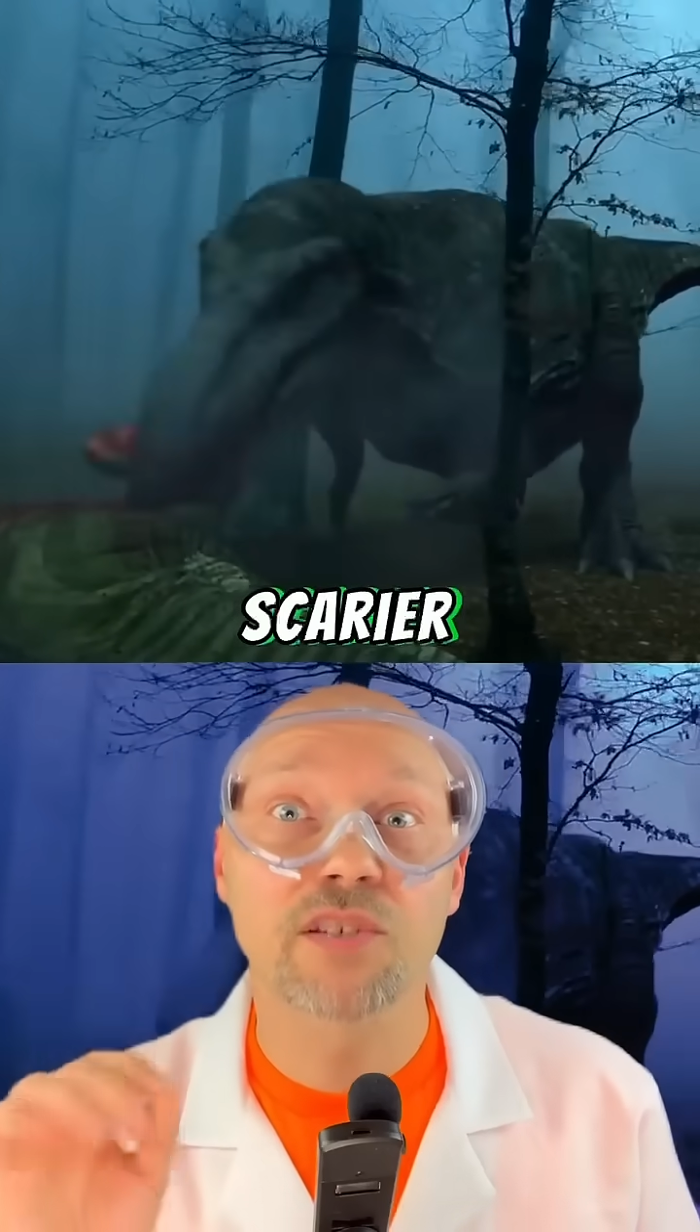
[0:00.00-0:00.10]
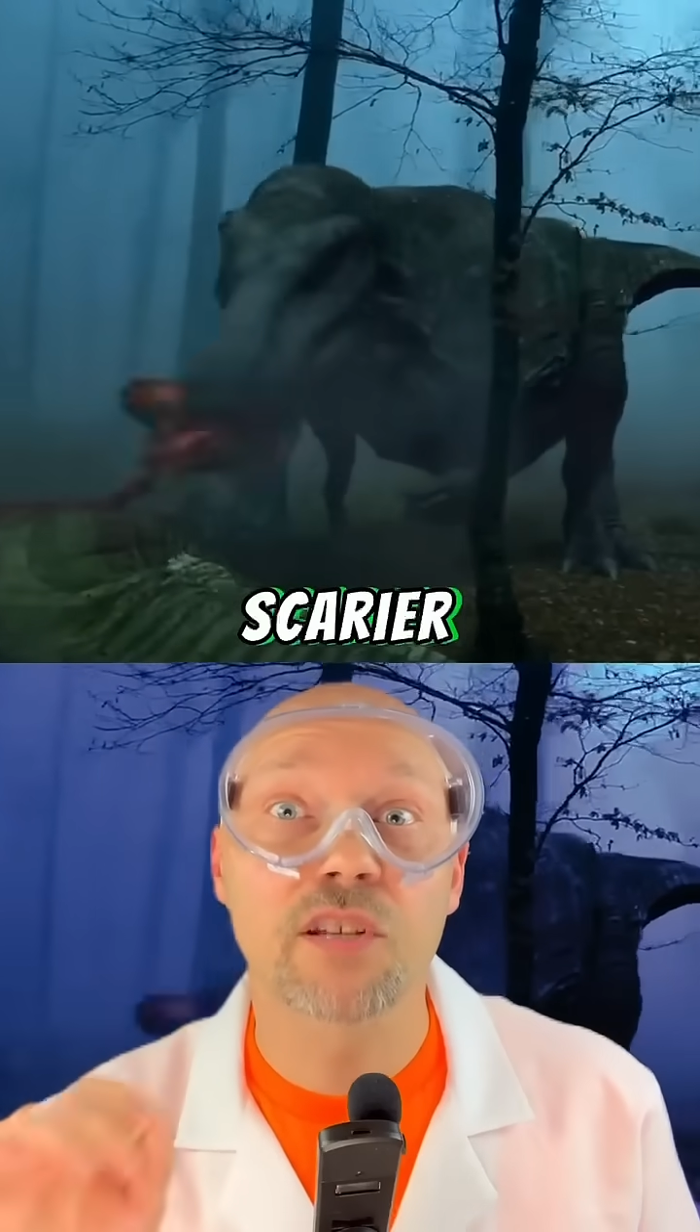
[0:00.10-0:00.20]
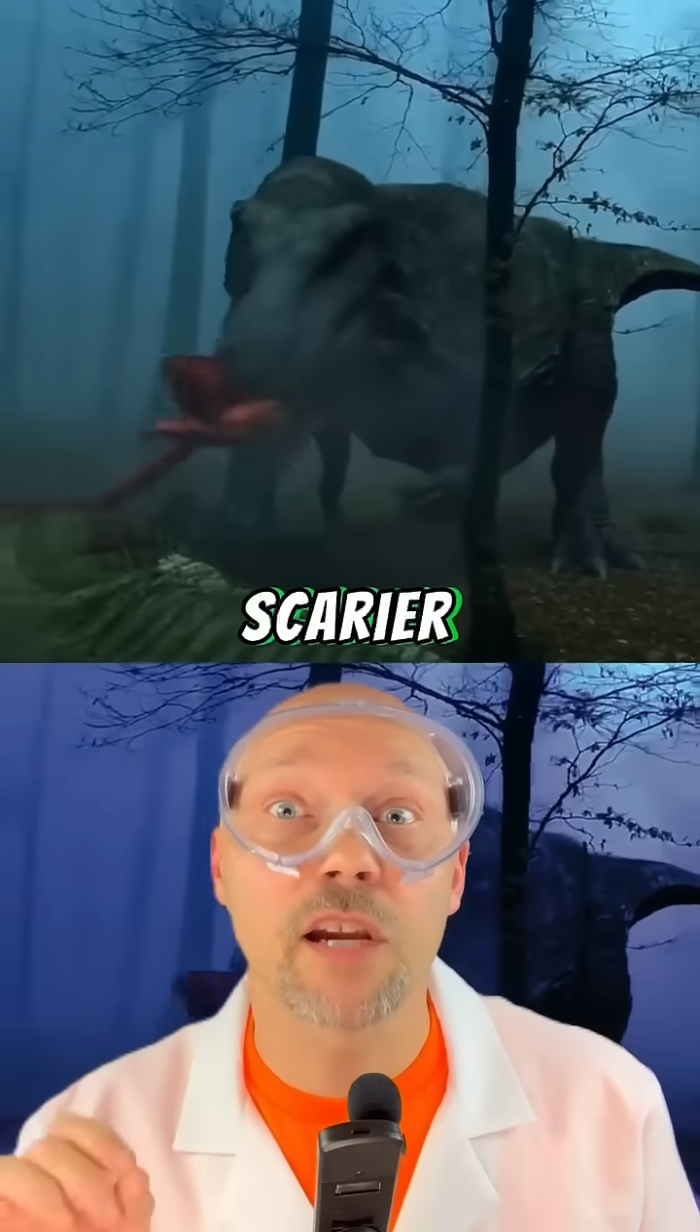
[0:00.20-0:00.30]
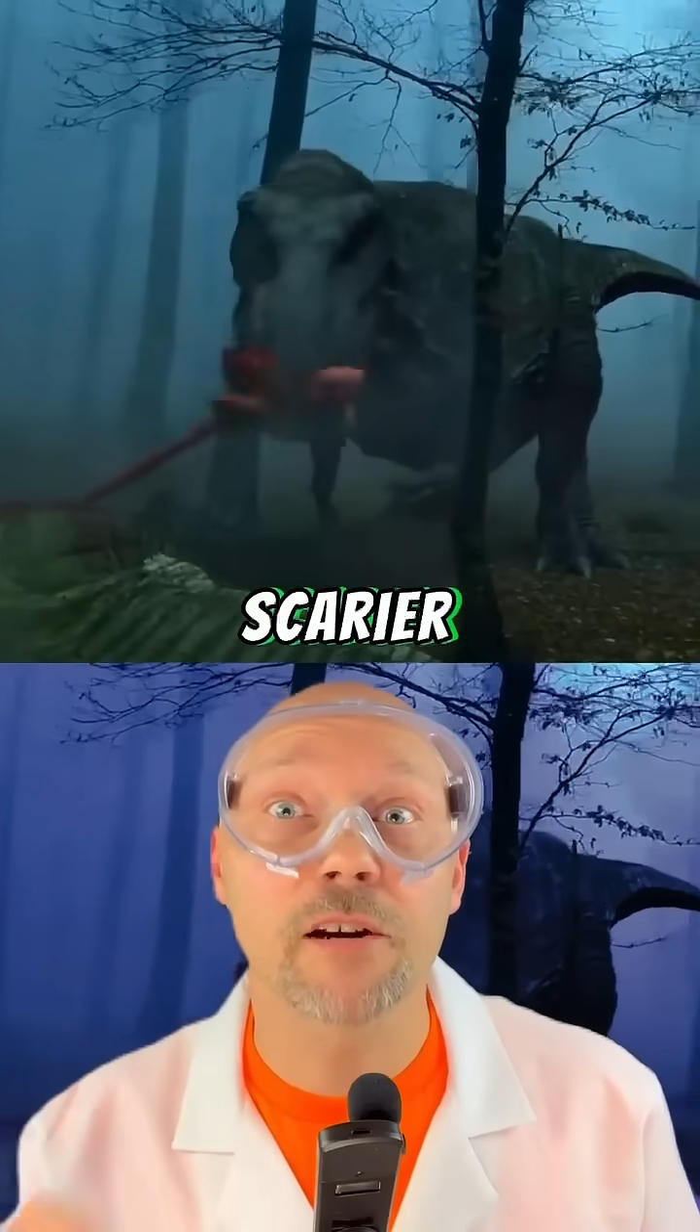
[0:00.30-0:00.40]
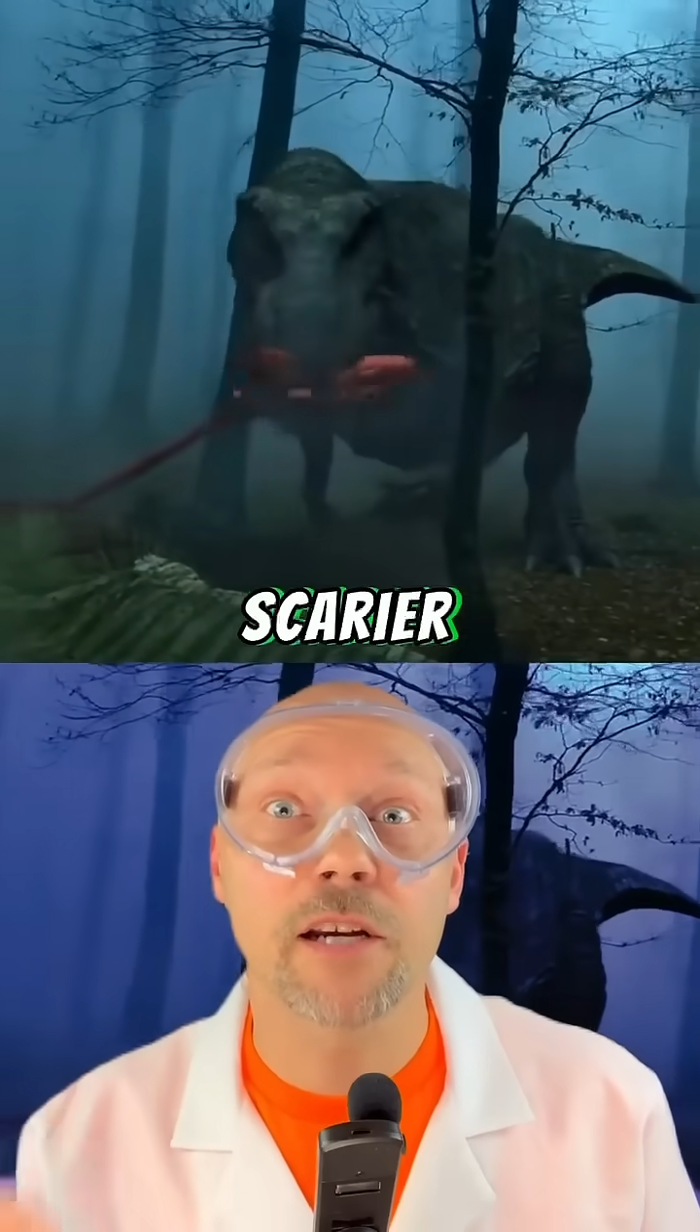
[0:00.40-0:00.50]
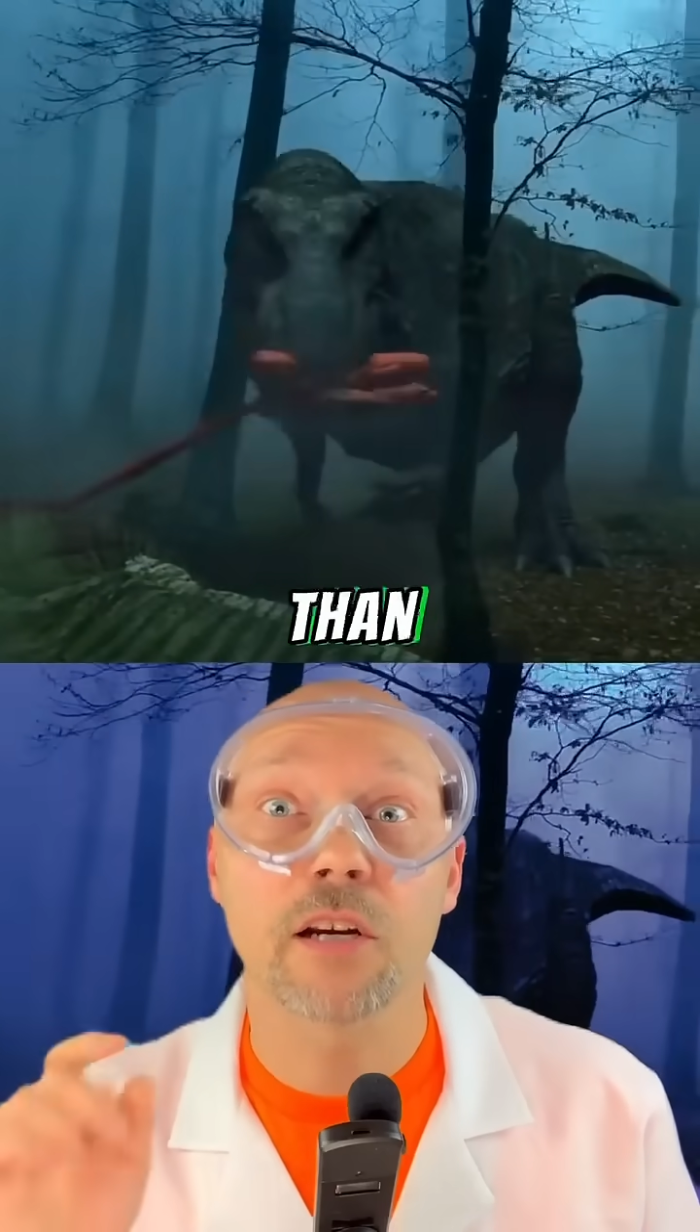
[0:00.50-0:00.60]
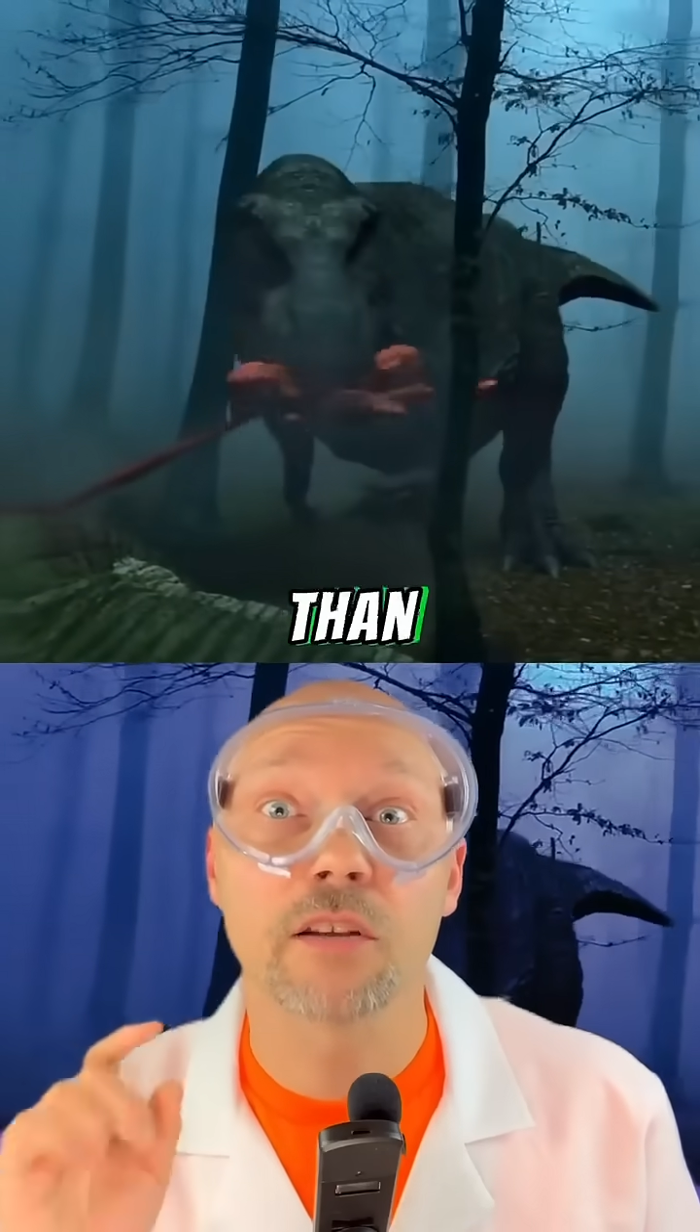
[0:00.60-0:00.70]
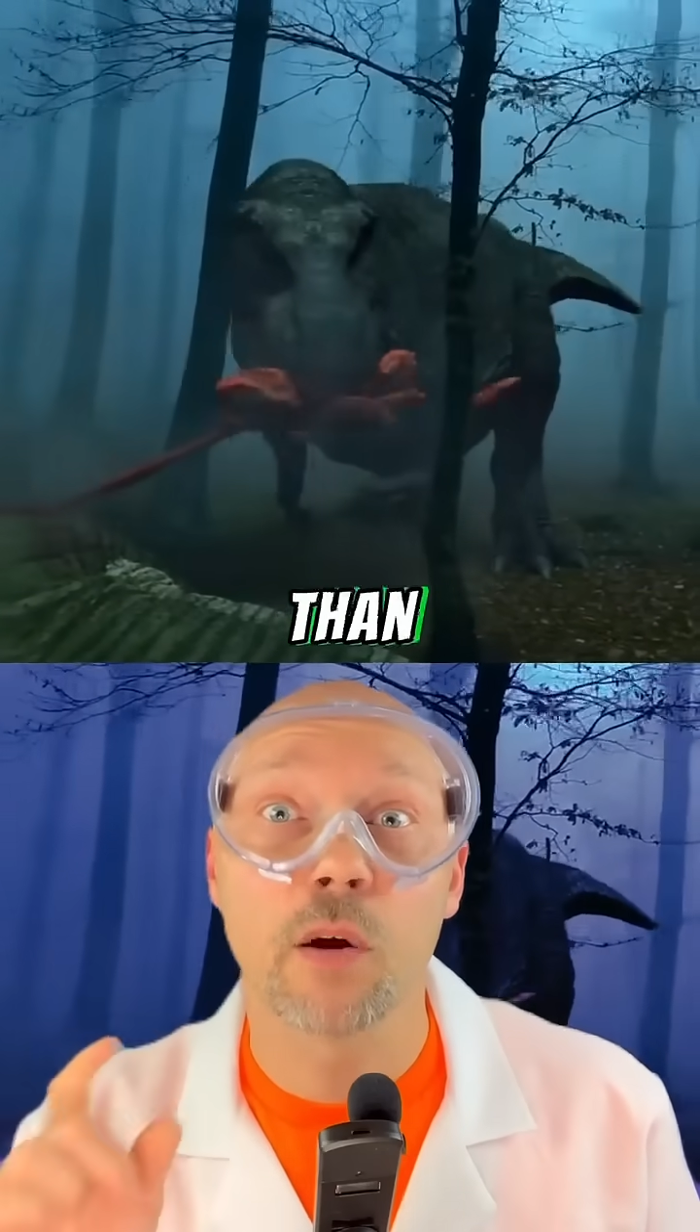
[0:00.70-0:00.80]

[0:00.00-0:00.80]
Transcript: scarier